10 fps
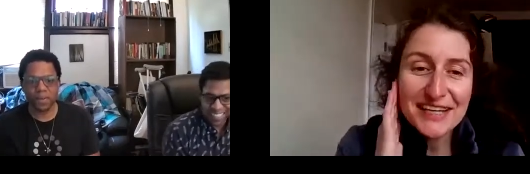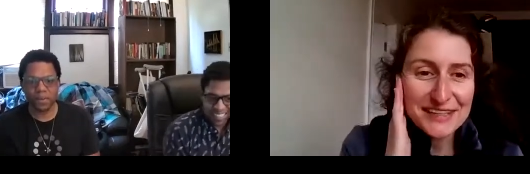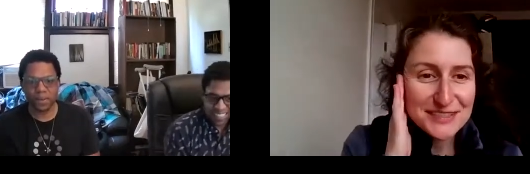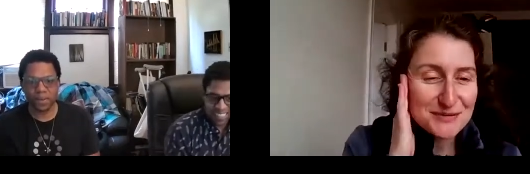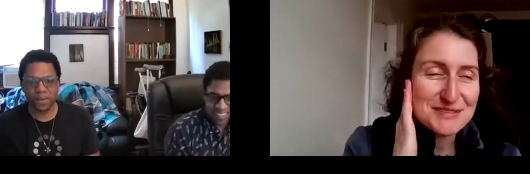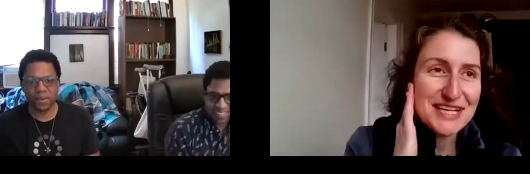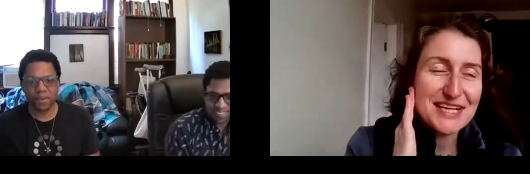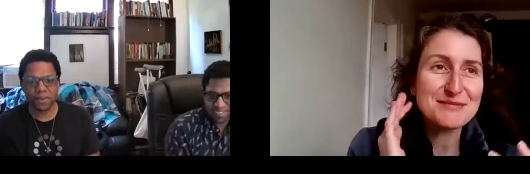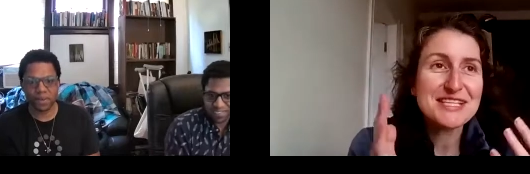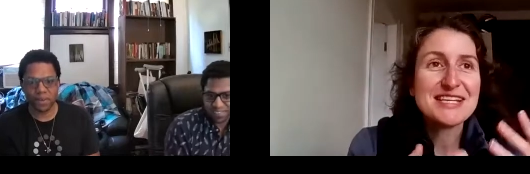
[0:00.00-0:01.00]
Speaker 1: yeah, like
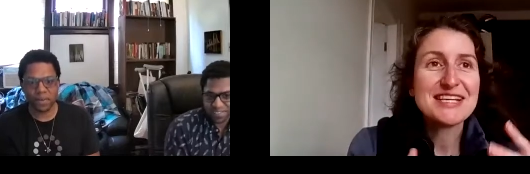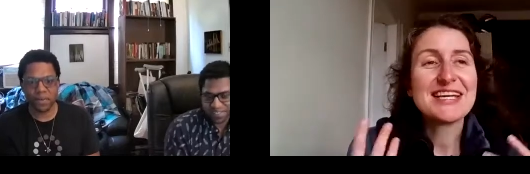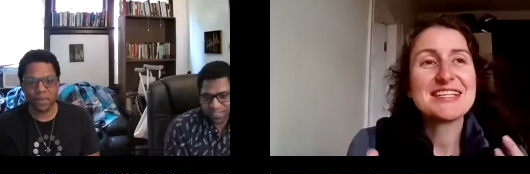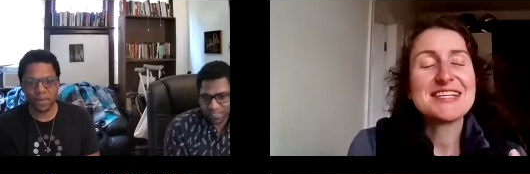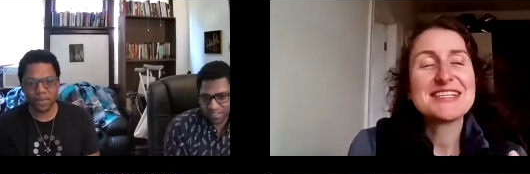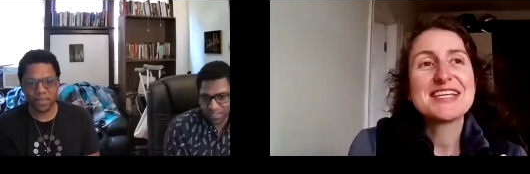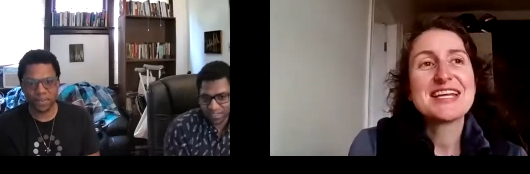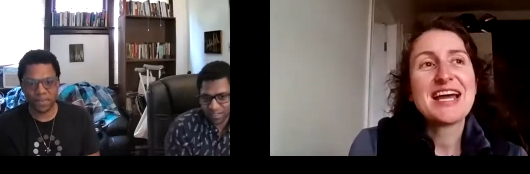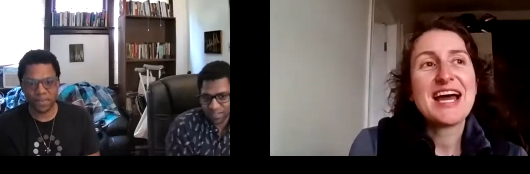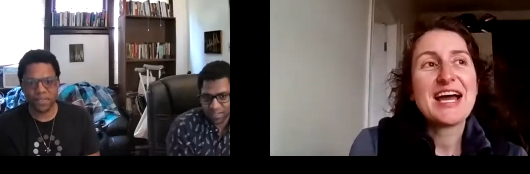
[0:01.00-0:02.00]
sometimes it's
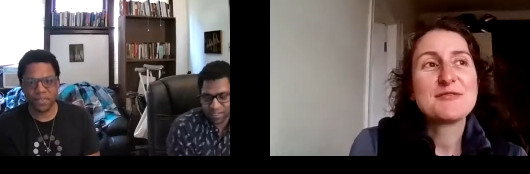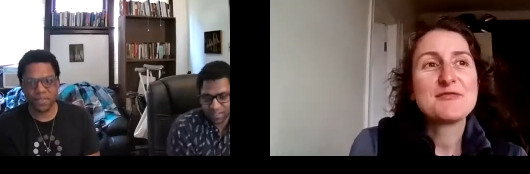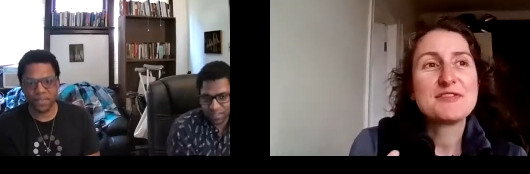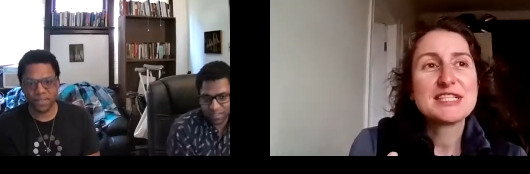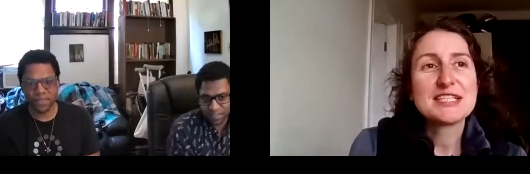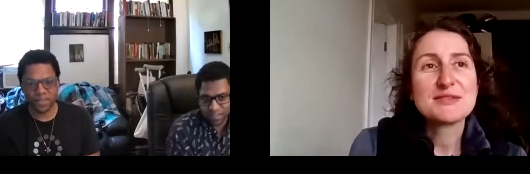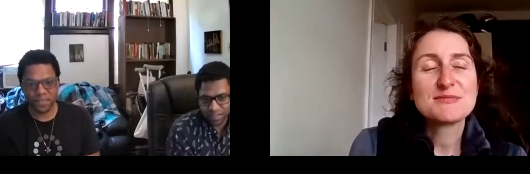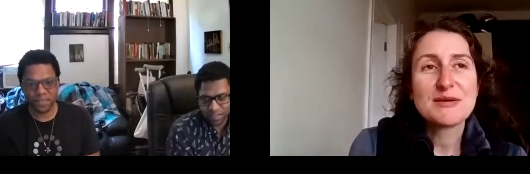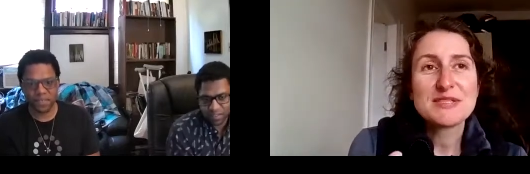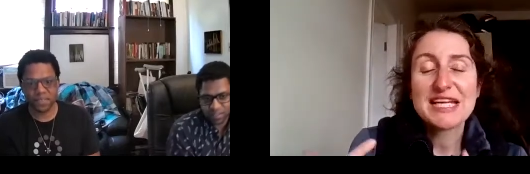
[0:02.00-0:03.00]
like I feel like
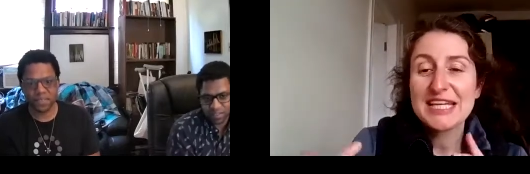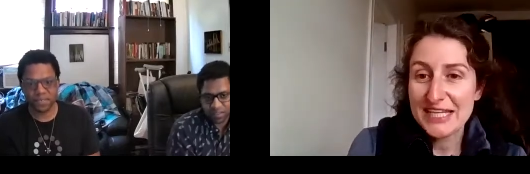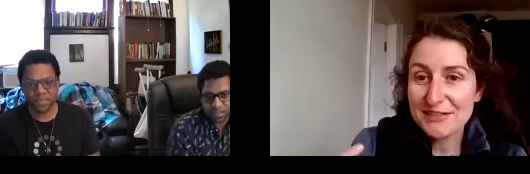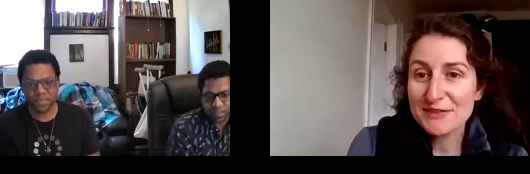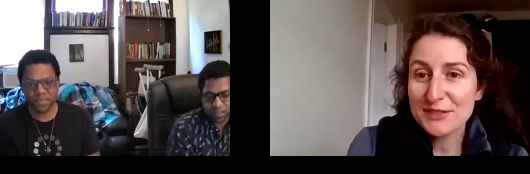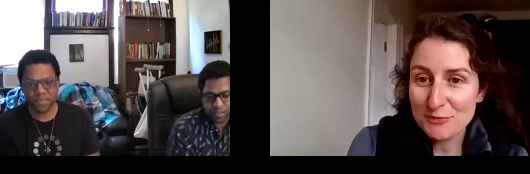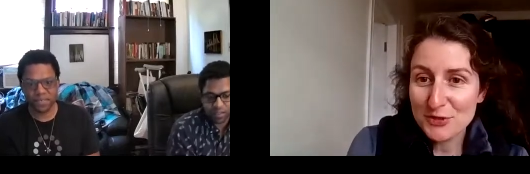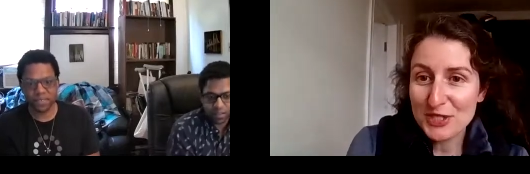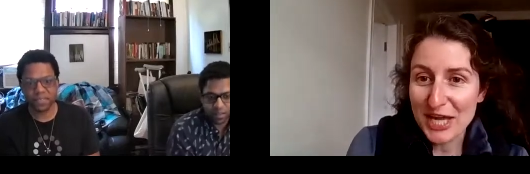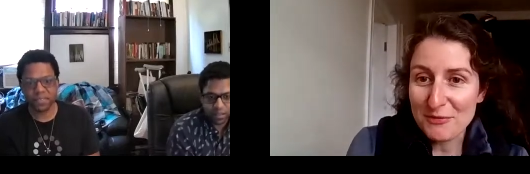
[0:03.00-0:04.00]
sometimes I can't even
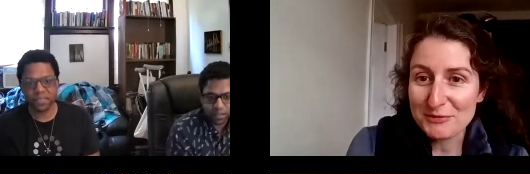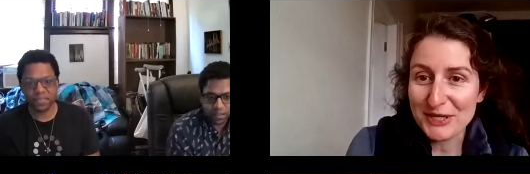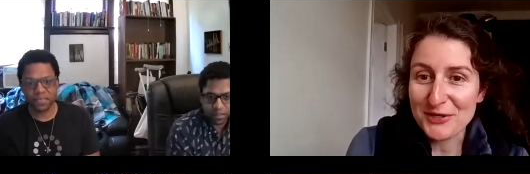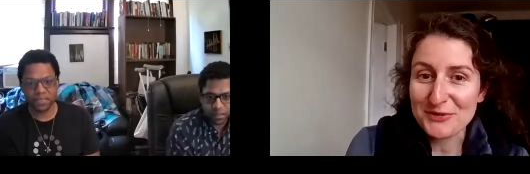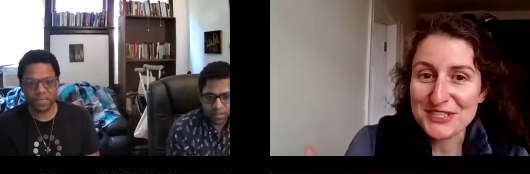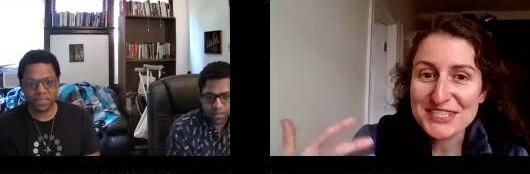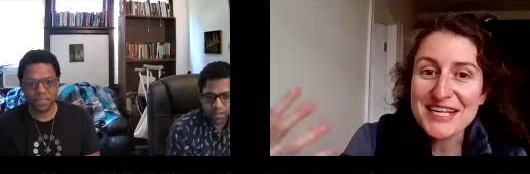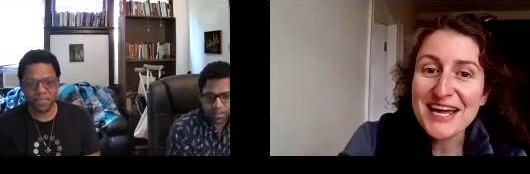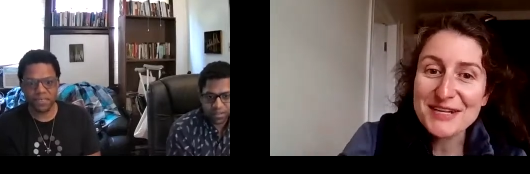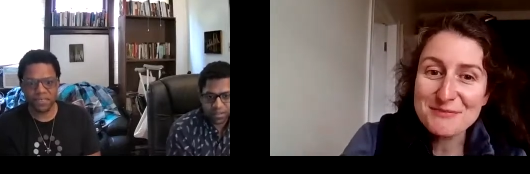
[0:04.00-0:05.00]
communicate with my own
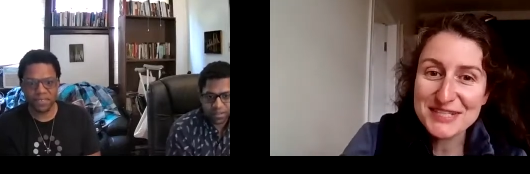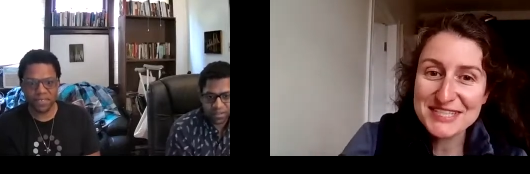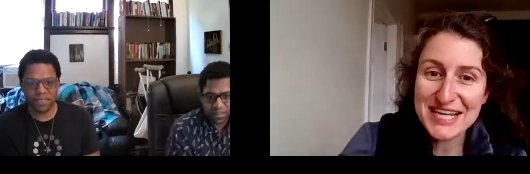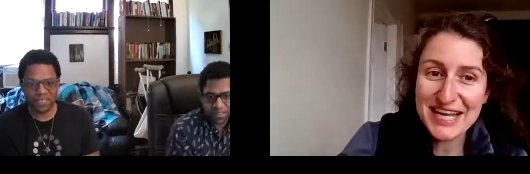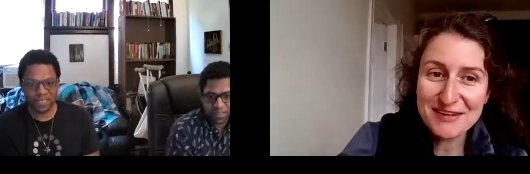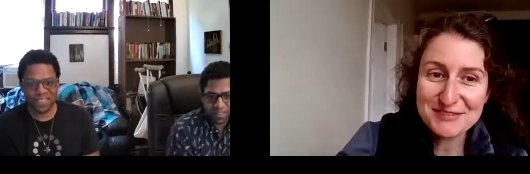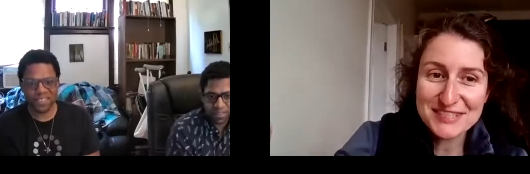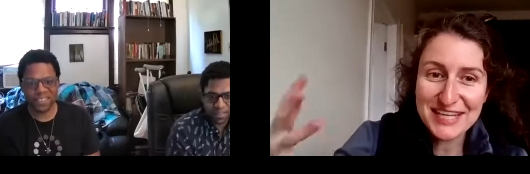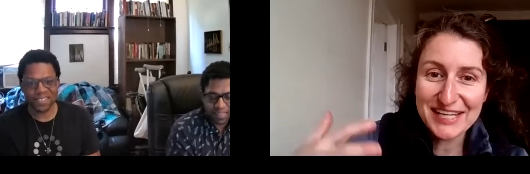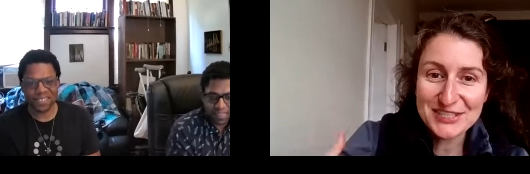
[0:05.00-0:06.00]
son because I have
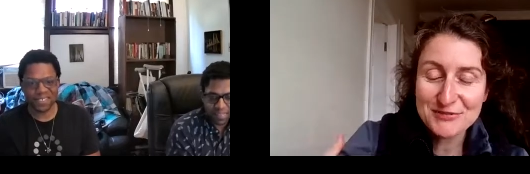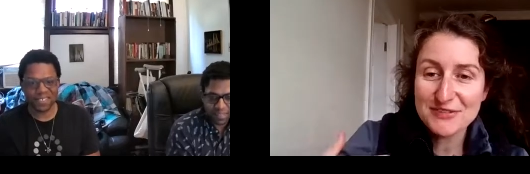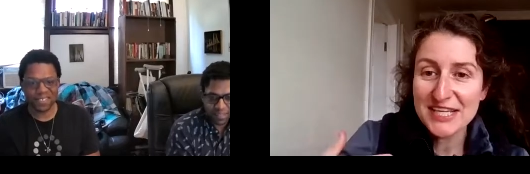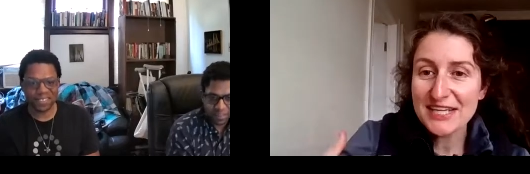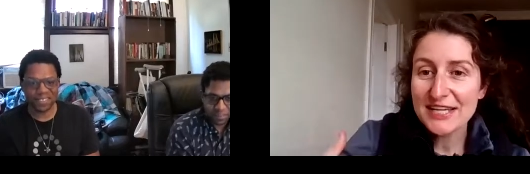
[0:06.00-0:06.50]
to kind of